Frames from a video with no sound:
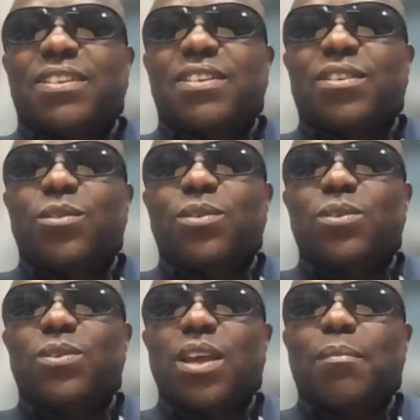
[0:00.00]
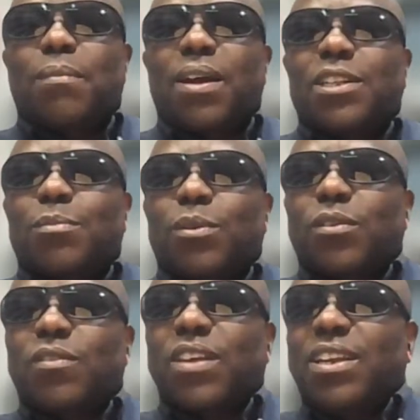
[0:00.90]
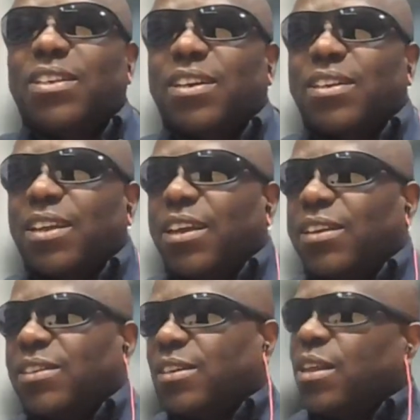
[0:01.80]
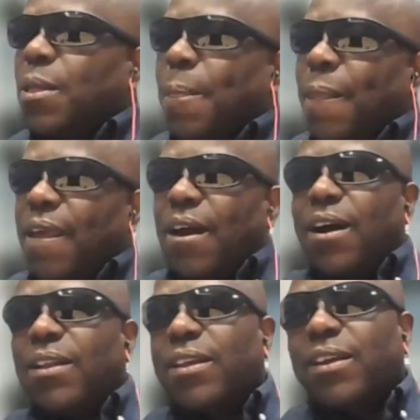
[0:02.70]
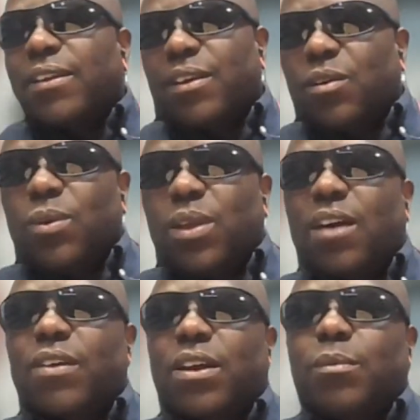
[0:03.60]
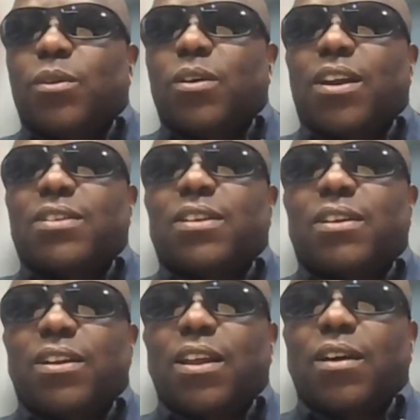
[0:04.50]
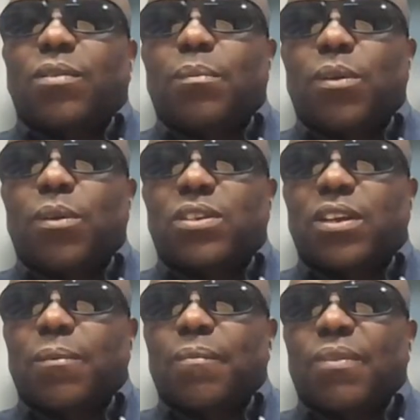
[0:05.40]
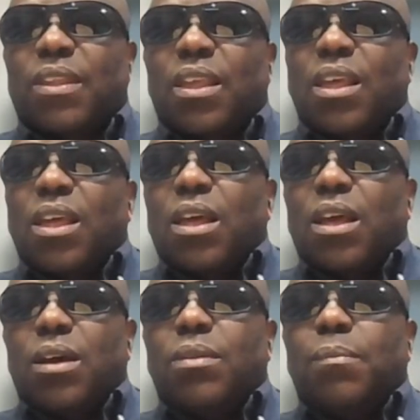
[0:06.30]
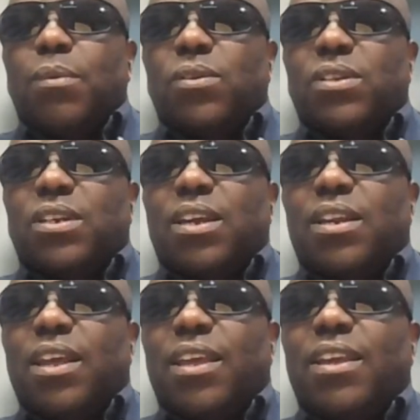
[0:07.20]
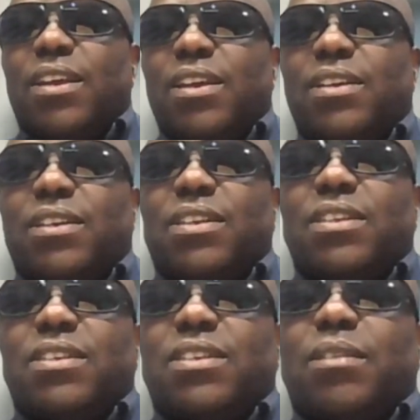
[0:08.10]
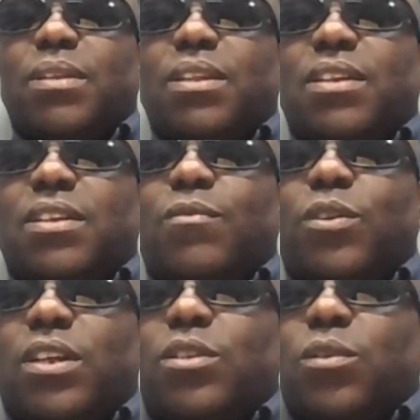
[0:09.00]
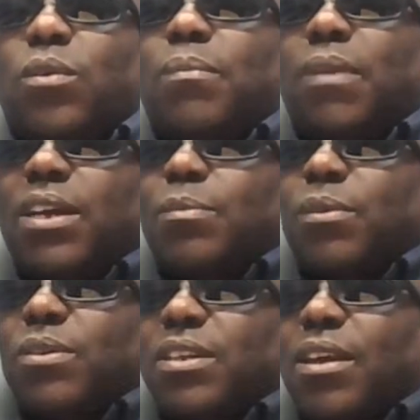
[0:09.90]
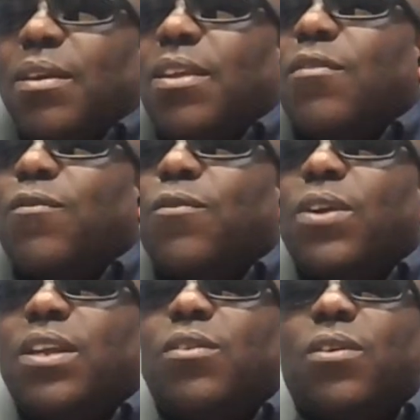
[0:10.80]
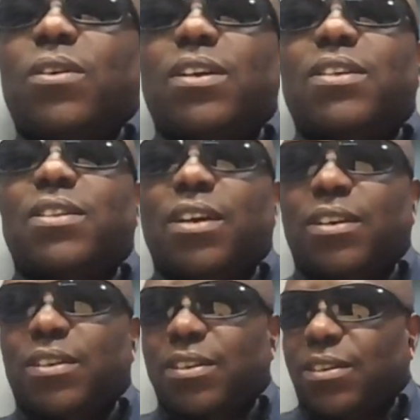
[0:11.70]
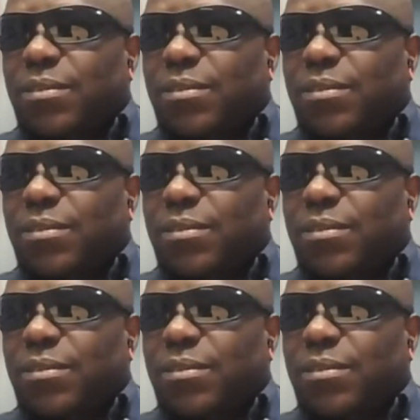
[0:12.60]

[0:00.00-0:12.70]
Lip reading: could say a blind spot of the internet age. And then we have the cryptocurrency right now, the blockchain. The blockchain is something that's got its own blind spots if we do not understand it.